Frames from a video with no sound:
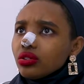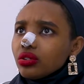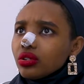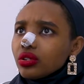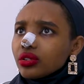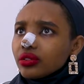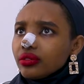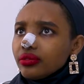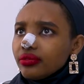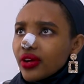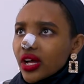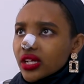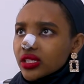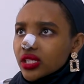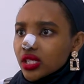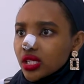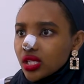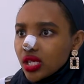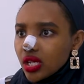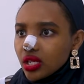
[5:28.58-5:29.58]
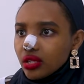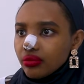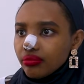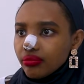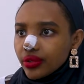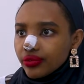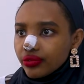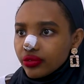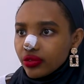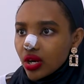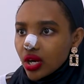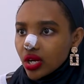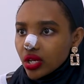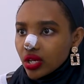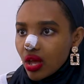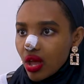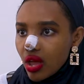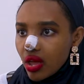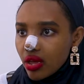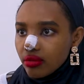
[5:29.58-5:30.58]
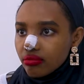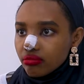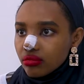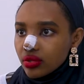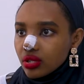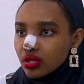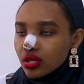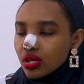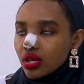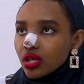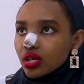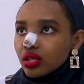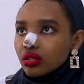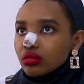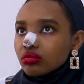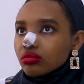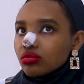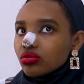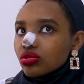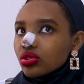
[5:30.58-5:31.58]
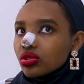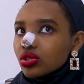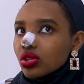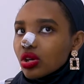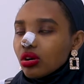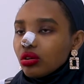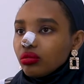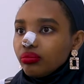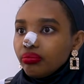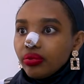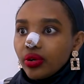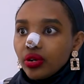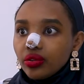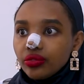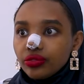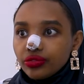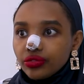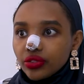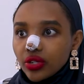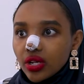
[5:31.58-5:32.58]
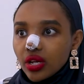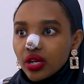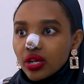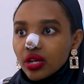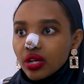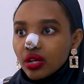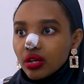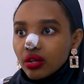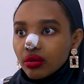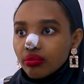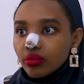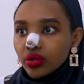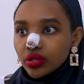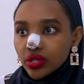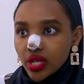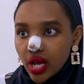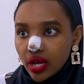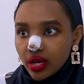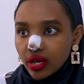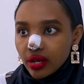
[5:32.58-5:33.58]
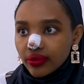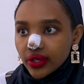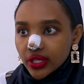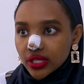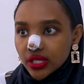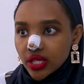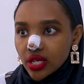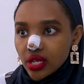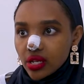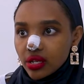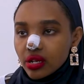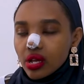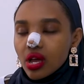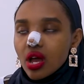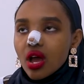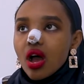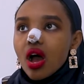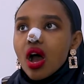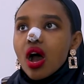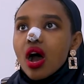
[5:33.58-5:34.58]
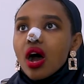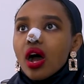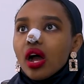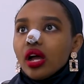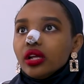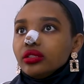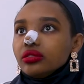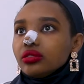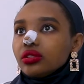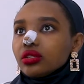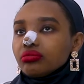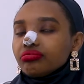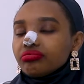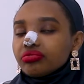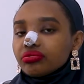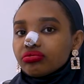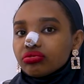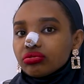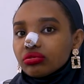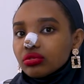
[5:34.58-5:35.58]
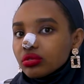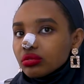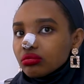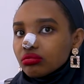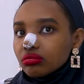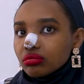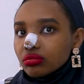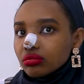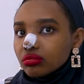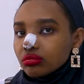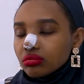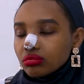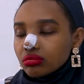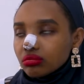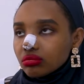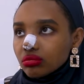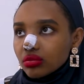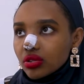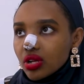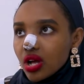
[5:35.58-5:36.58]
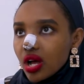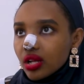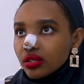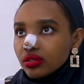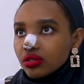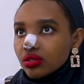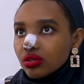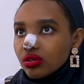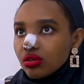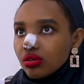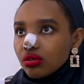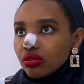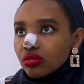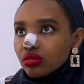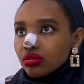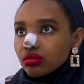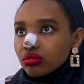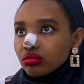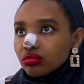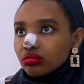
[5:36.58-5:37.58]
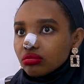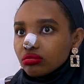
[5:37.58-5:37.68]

took vaccine before I came, so both Moderna vaccine, and I don't